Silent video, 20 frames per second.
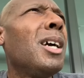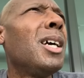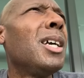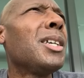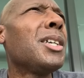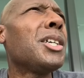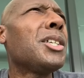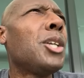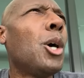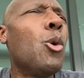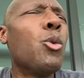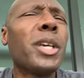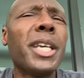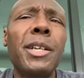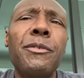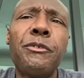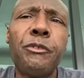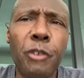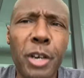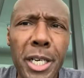You don't get
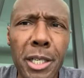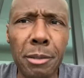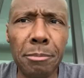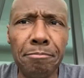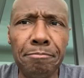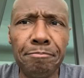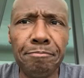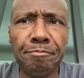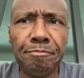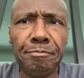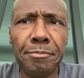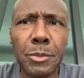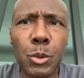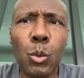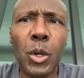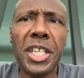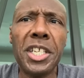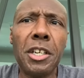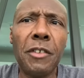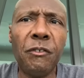freedom
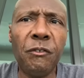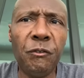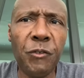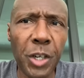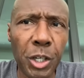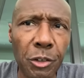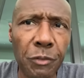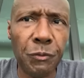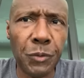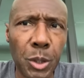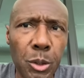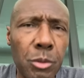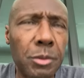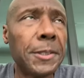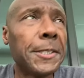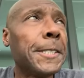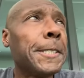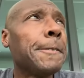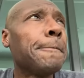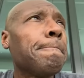when you're fearful.
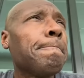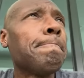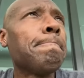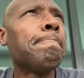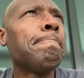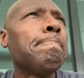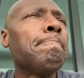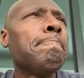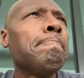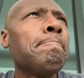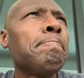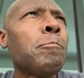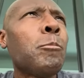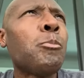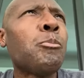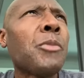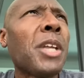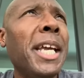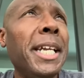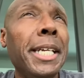
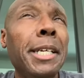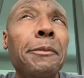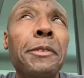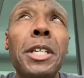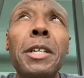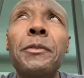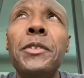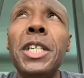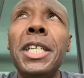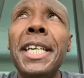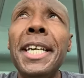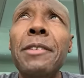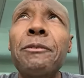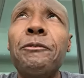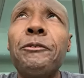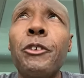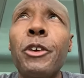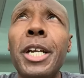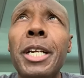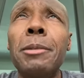And even if you get
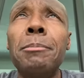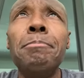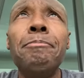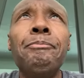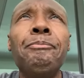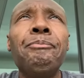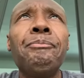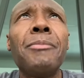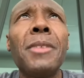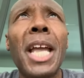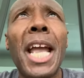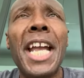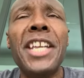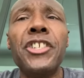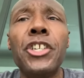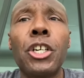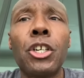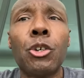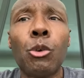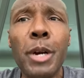freedom and
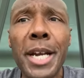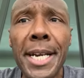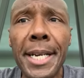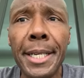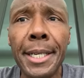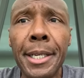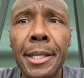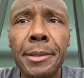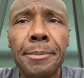you're greedy,